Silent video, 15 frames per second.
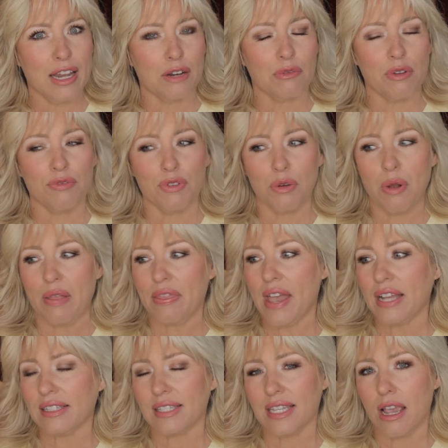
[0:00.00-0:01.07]
and a review on
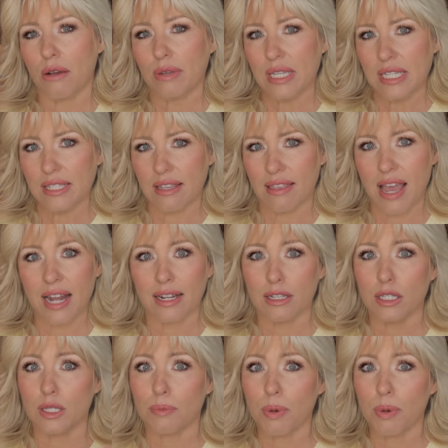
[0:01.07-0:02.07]
that and see how easy that is.